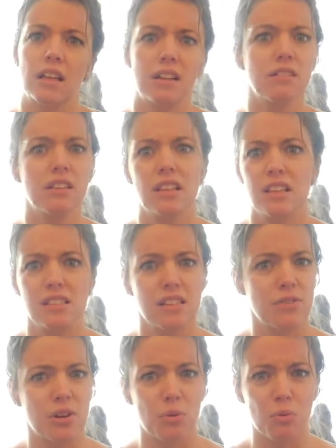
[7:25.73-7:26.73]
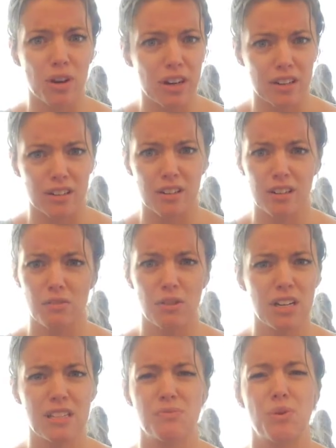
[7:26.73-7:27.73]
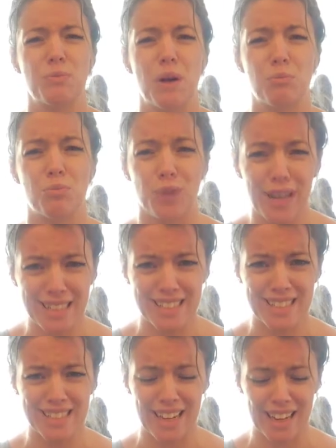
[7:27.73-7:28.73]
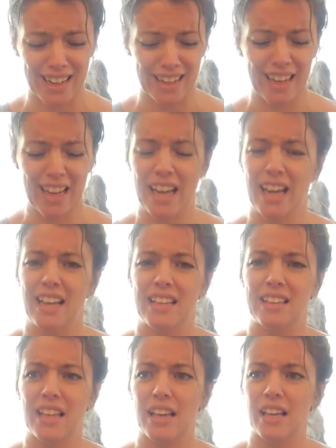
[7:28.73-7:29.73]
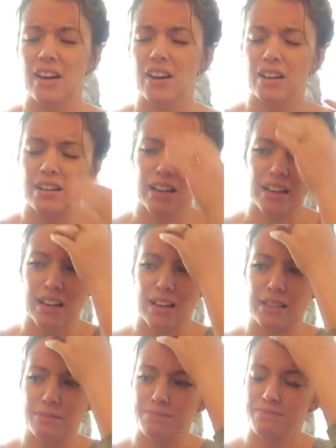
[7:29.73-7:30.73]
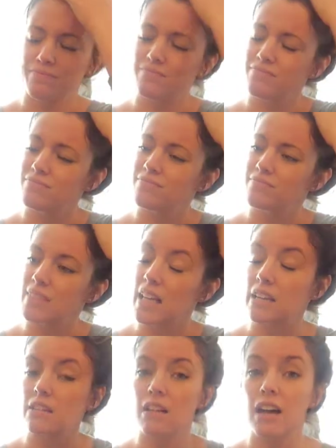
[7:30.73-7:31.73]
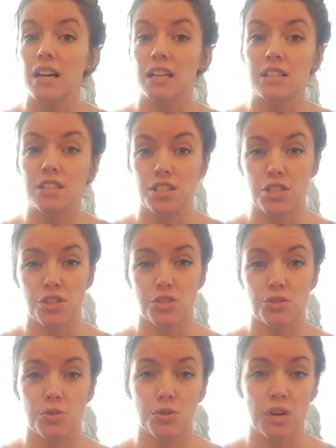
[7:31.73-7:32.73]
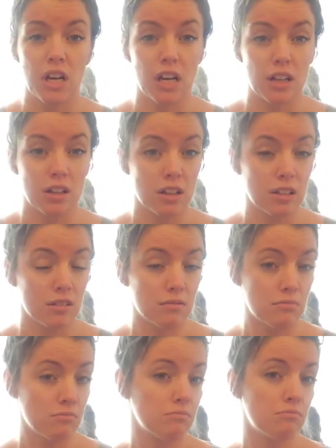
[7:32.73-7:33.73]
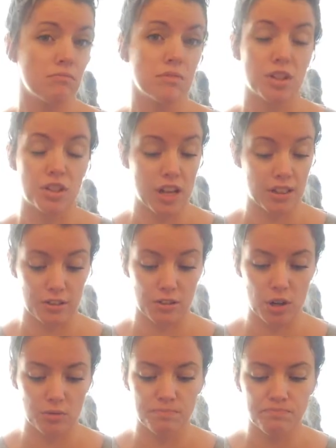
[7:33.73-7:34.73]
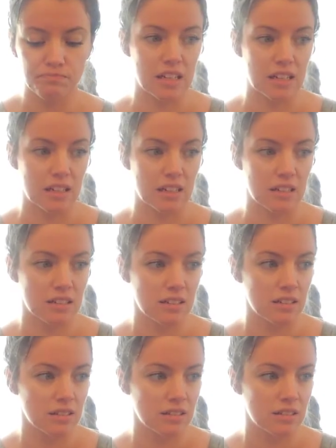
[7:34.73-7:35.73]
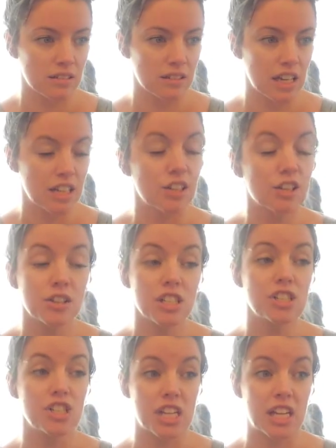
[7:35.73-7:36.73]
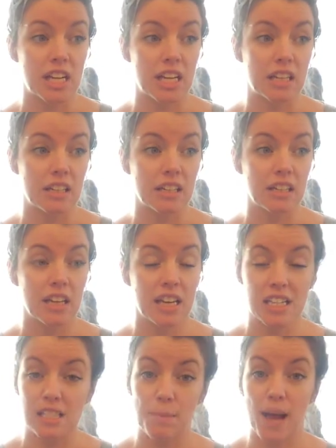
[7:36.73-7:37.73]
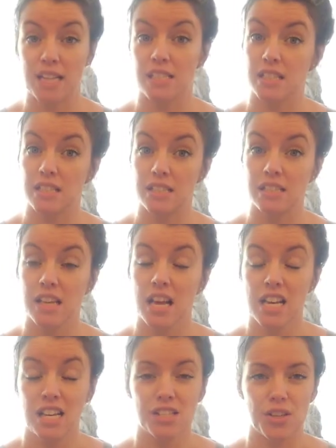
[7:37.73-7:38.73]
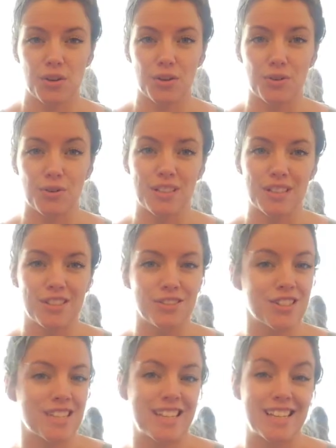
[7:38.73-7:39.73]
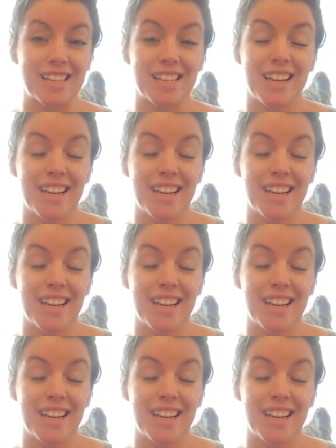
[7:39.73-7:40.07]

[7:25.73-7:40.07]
I don't think that's even a word. What is with my brain today? They are inclined to learn on their own, encouraging independence. So you'll see